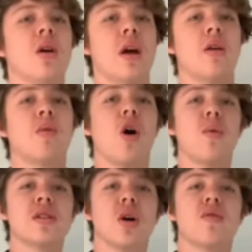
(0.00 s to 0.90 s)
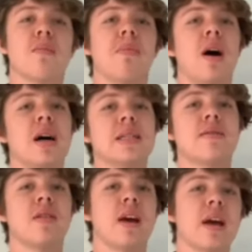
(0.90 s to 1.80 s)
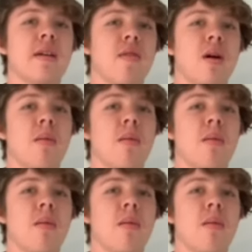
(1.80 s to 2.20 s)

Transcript: And we always go from positive to negative.